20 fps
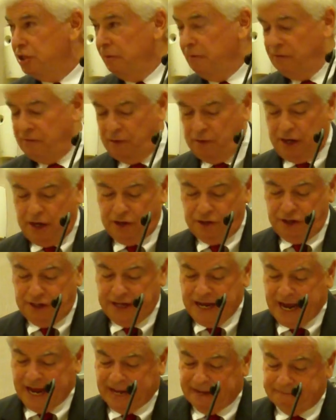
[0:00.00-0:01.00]
some of you here
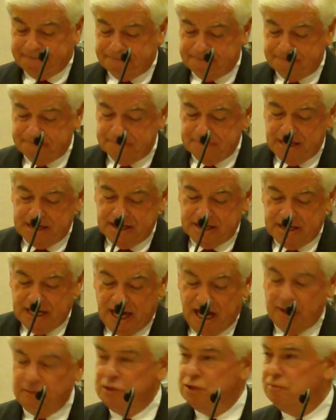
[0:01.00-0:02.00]
today,
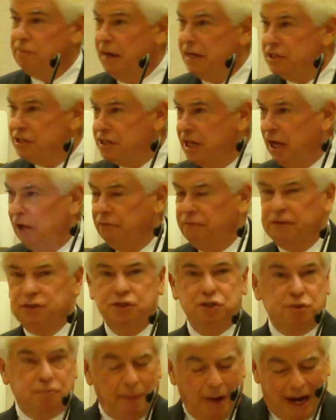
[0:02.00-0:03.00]
I was myself
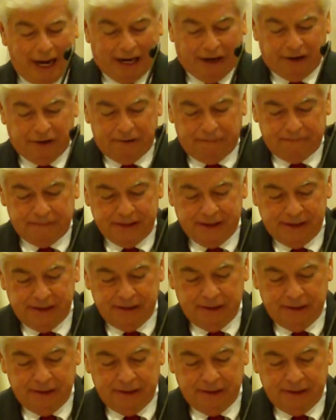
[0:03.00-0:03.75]
inspired